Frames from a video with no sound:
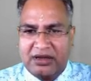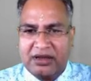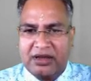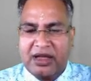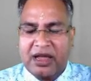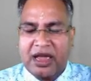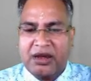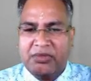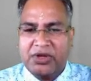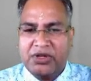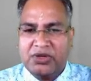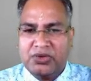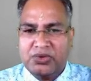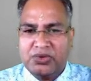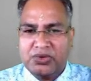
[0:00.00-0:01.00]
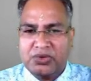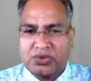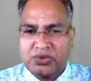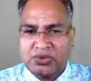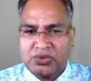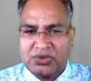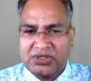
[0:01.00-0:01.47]
can be used
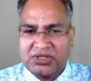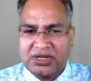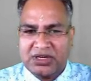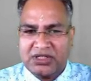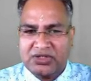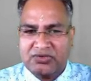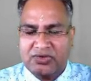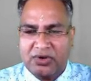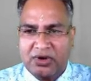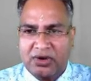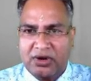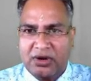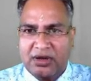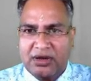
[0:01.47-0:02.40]
to search for